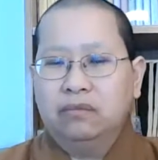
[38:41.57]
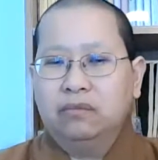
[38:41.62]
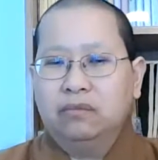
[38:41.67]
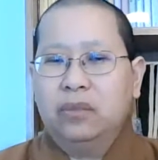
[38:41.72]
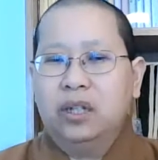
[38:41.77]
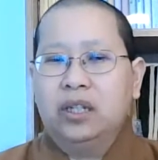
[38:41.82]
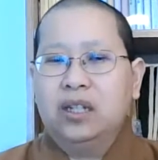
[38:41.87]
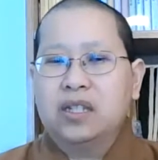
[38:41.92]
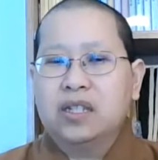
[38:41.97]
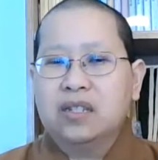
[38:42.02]

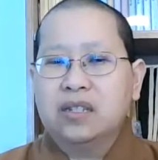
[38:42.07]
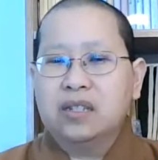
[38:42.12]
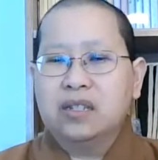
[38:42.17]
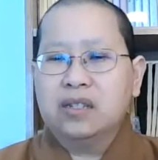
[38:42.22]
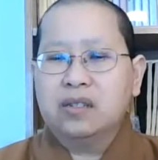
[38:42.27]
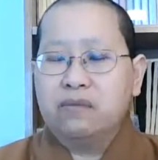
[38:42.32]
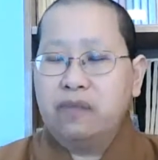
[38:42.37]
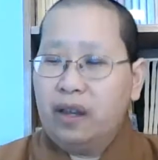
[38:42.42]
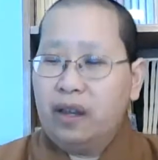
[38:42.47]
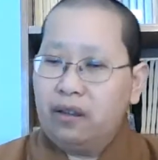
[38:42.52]
What is
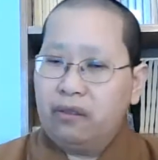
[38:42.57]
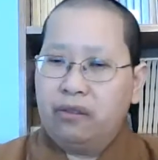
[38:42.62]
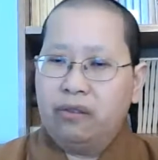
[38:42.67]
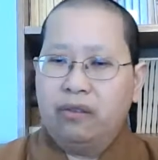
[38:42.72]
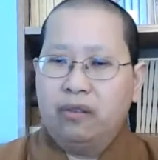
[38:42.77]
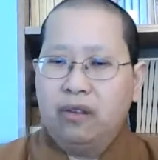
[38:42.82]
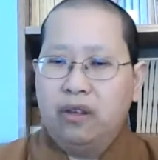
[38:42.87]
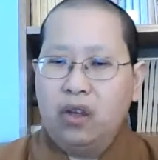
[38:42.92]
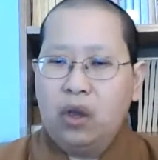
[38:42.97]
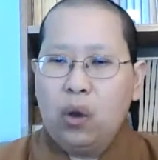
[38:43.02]

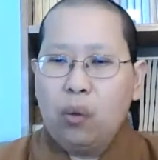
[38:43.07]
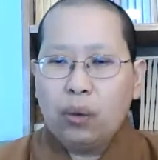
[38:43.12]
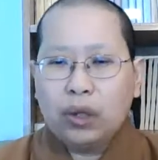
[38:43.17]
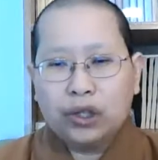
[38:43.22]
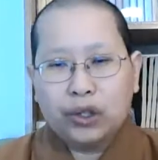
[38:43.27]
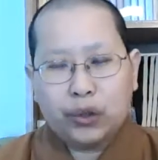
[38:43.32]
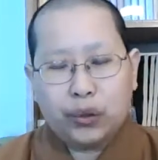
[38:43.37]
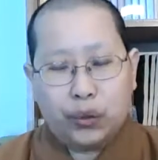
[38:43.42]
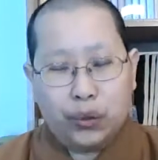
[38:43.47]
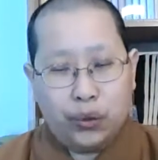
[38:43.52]
faith?
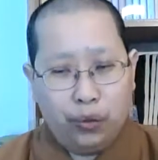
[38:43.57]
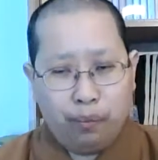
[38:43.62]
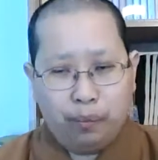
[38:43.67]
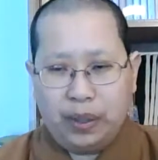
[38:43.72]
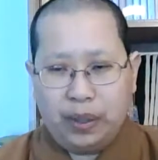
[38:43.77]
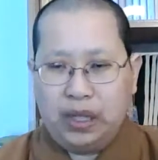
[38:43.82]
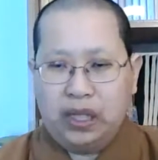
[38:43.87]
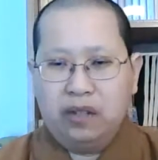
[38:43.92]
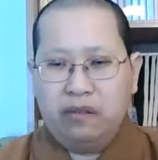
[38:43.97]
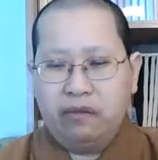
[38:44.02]
What do you
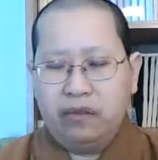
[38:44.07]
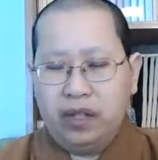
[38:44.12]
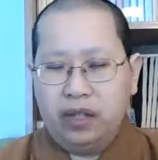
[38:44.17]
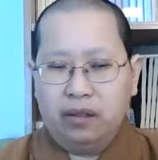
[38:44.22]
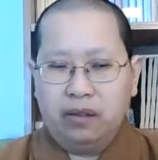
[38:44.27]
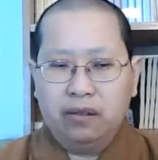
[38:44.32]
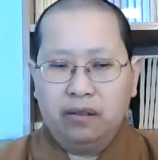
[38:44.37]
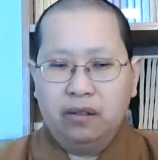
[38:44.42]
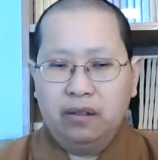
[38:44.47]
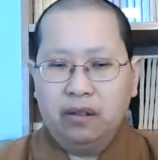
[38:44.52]
believe in?